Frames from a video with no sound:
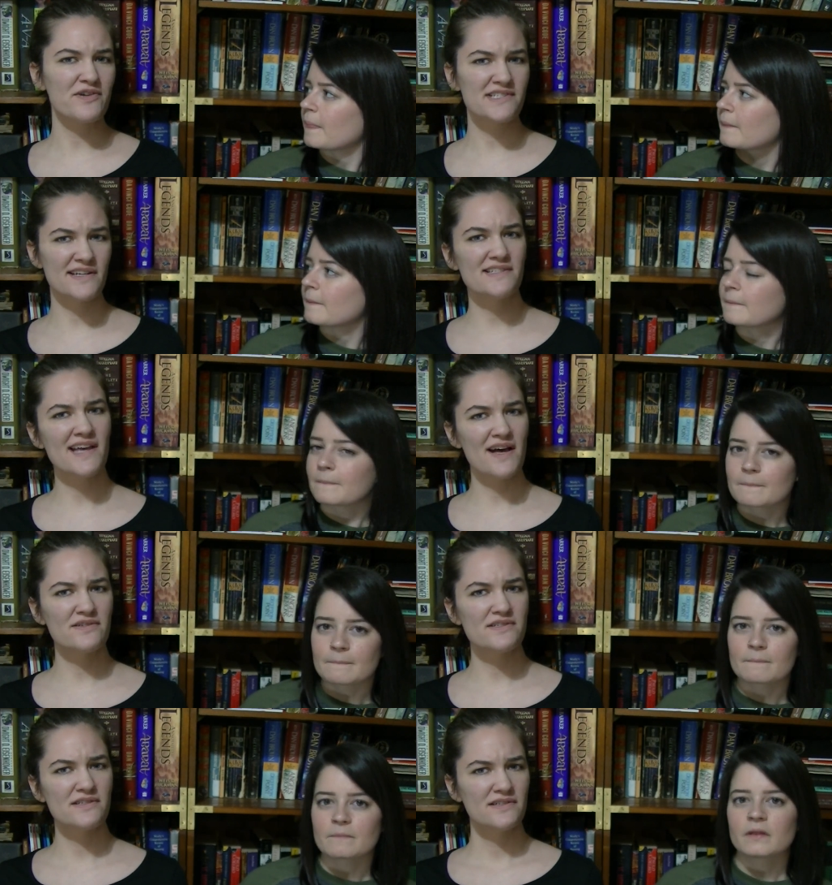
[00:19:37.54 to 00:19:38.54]
Speaker 1: Christina's
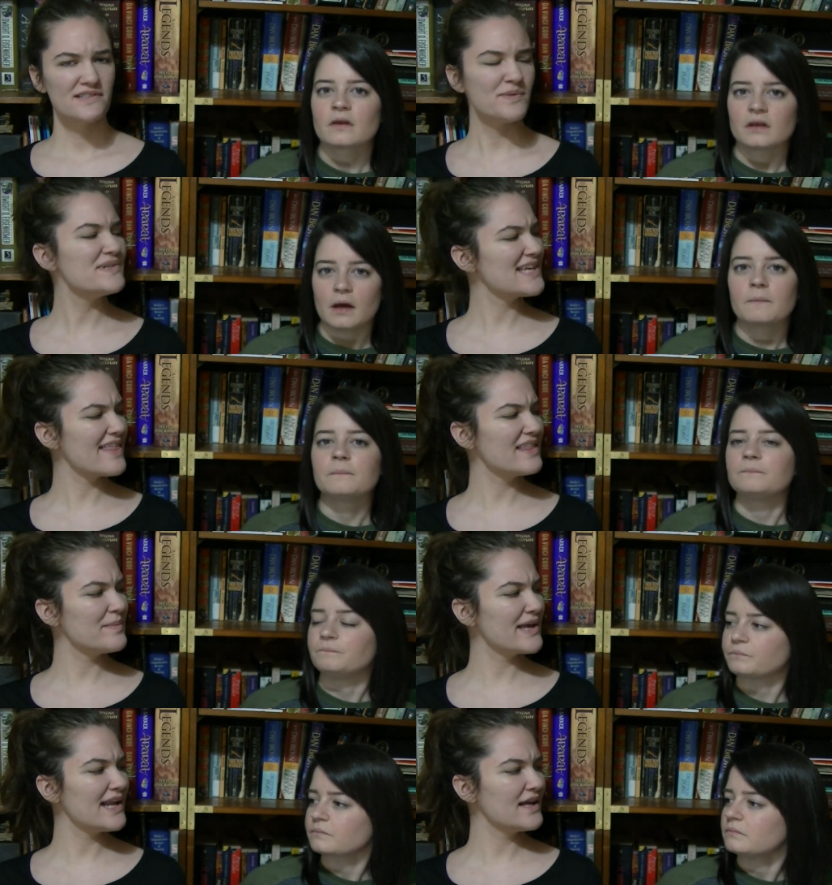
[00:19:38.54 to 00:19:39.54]
house. Did we say that in the
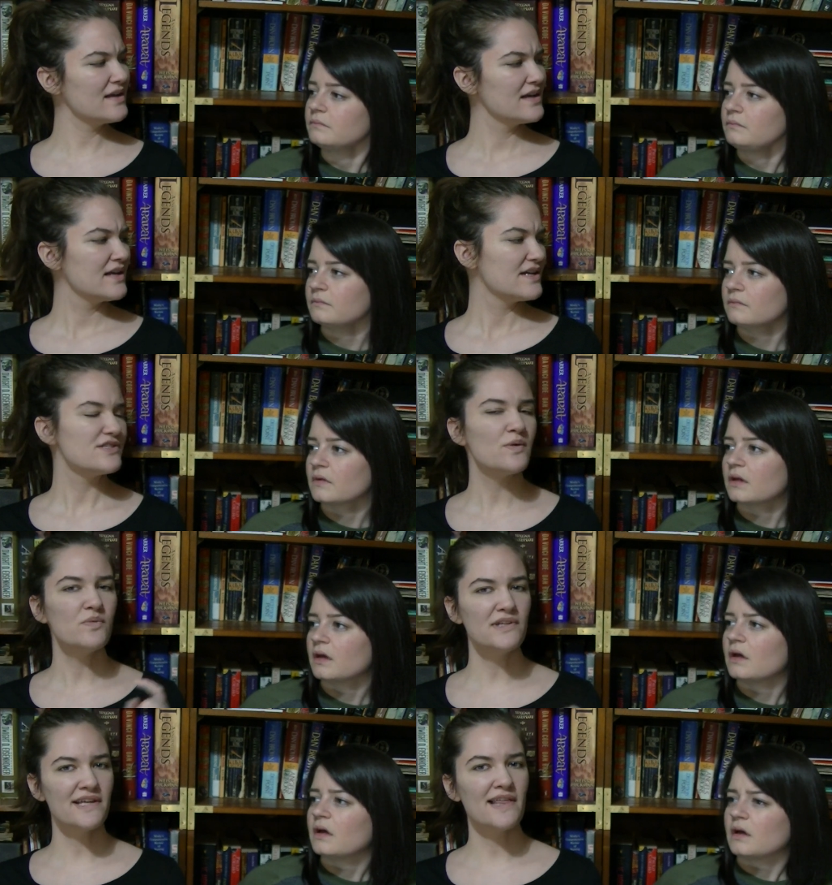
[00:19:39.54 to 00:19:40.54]
beginning? So we'll
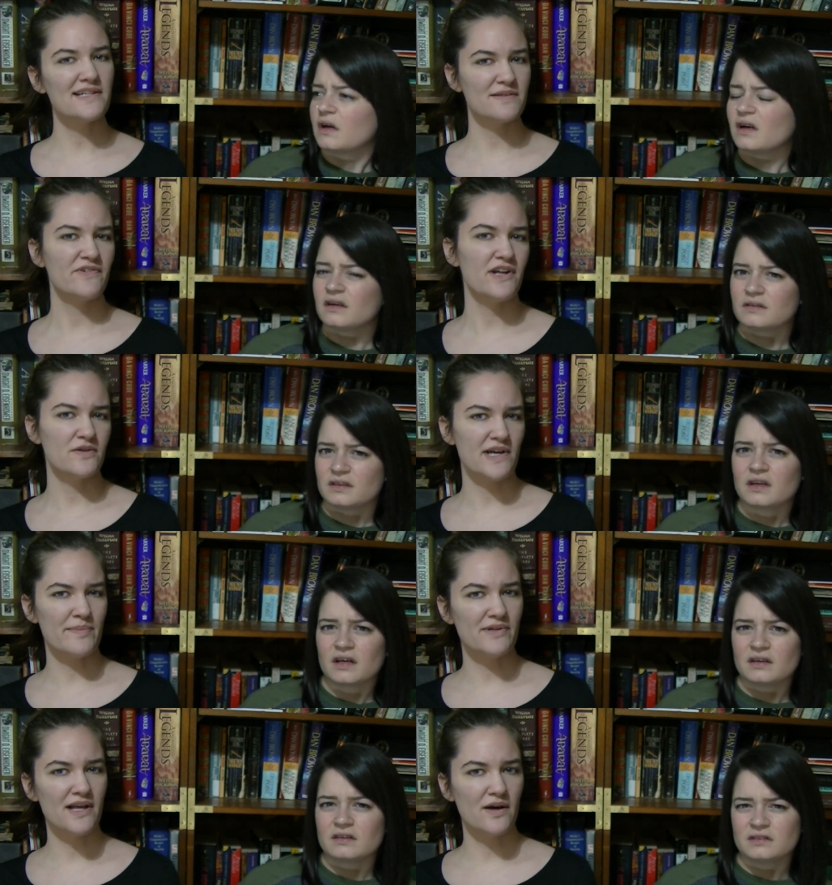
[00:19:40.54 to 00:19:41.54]
link that video down
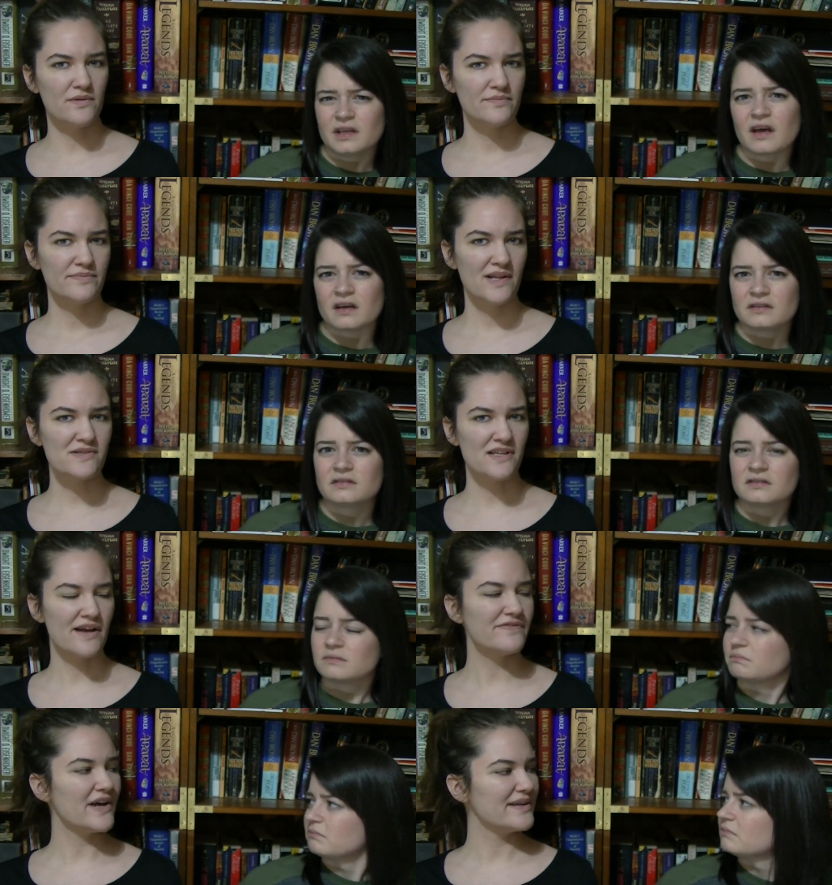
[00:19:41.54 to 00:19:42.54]
below. Yeah. That was a lot of
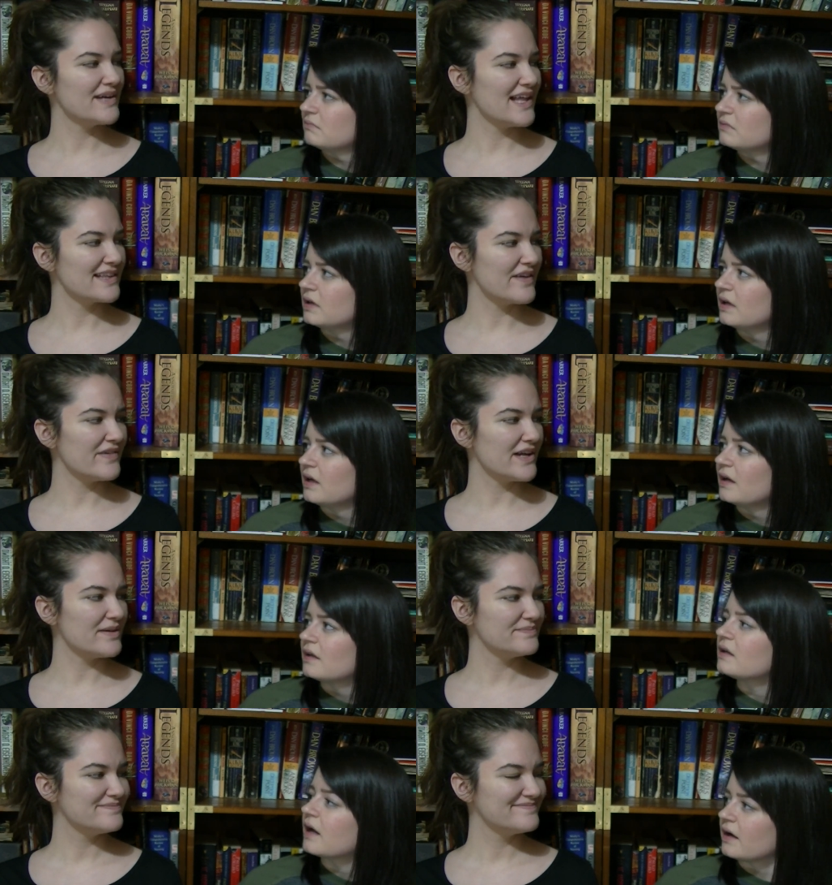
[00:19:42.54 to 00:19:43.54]
fun. I like that video.
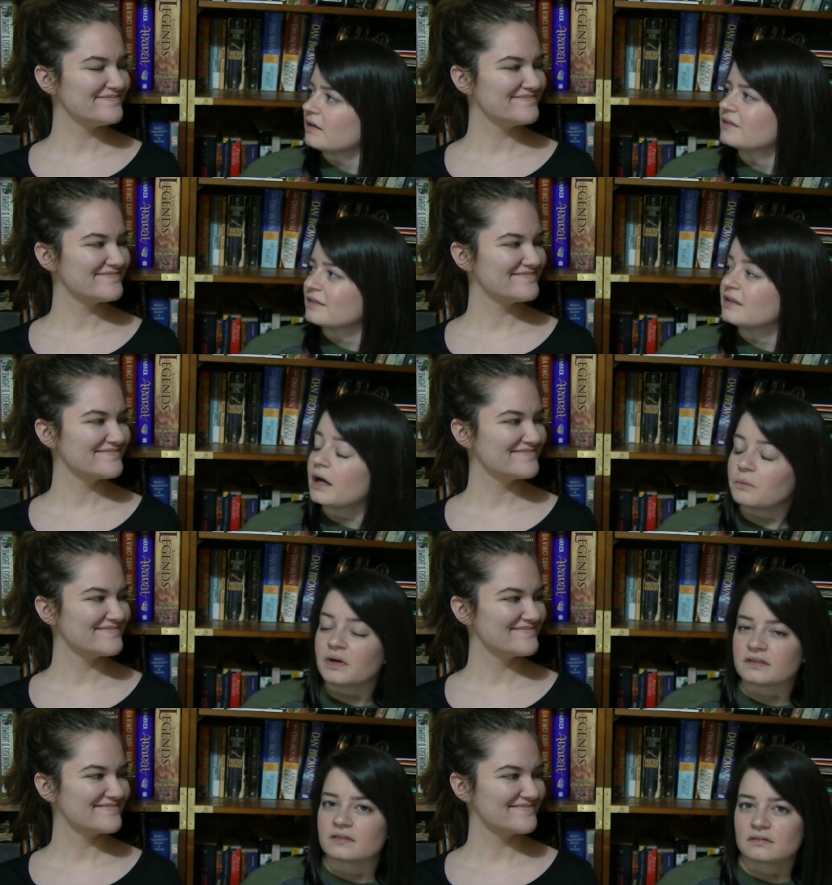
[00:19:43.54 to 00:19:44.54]
Speaker 2: Yeah. Yeah, it
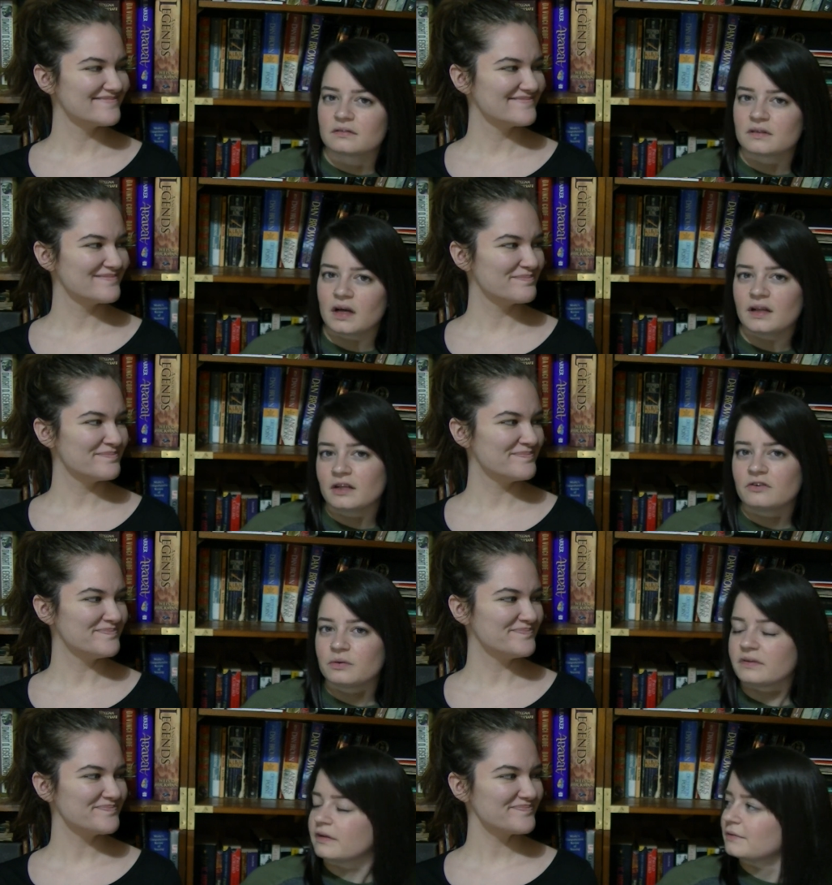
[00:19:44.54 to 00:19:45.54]
was. I like doing
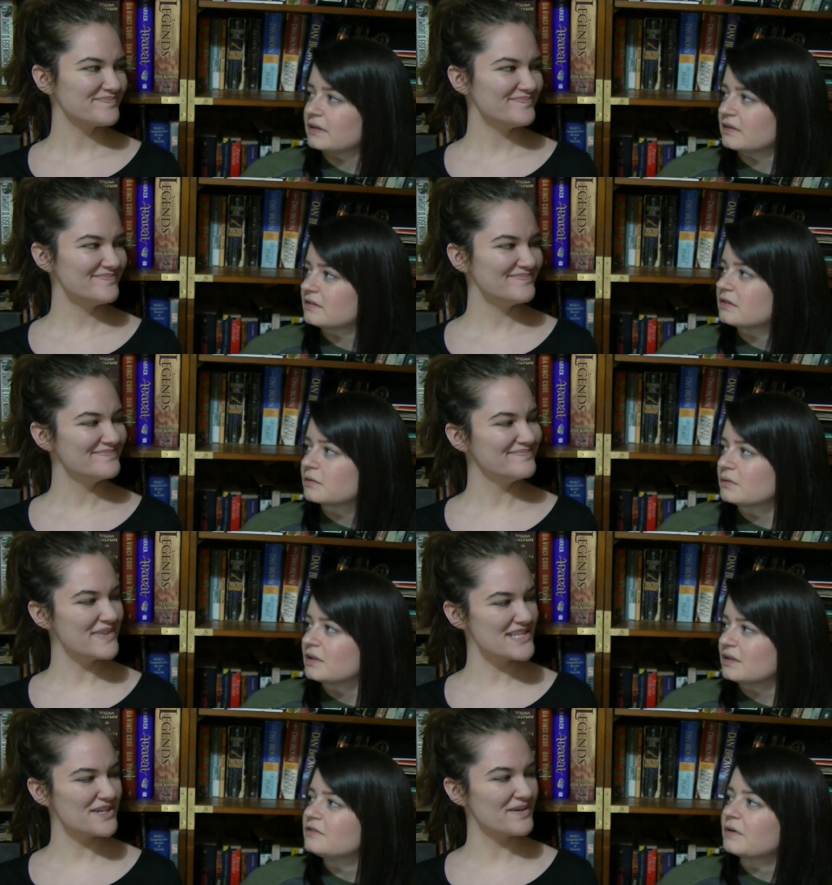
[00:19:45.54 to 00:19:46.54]
stuff like this, too. Me
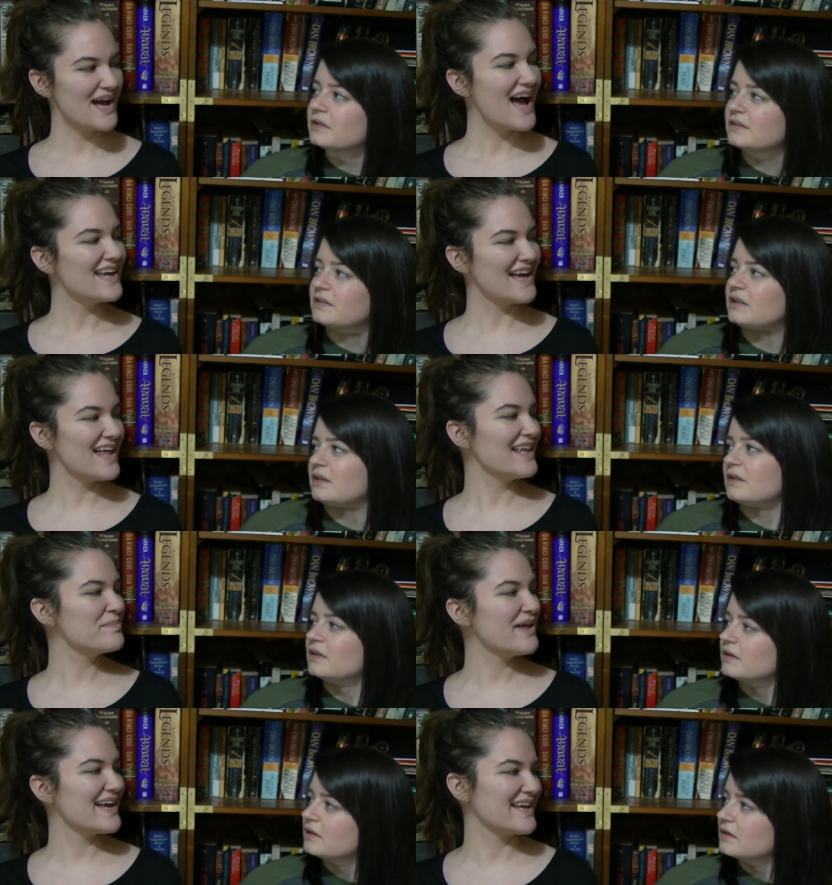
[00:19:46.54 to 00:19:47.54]
too. It's fun to see. Yeah, I like
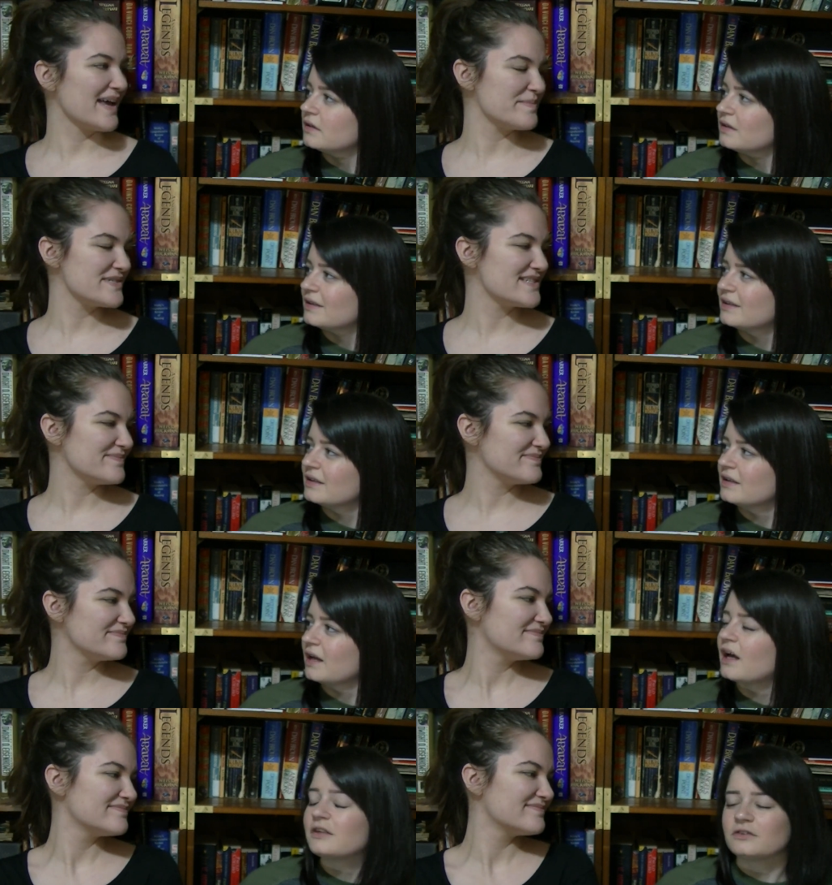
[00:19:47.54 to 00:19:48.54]
playing games. And
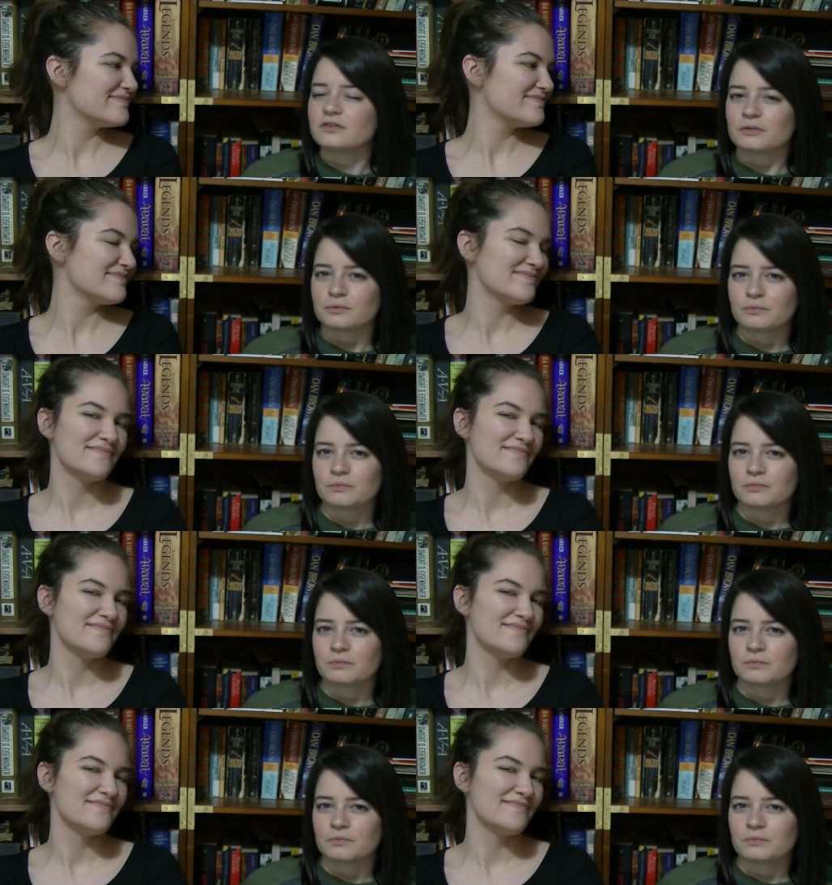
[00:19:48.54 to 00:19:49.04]
I do, too.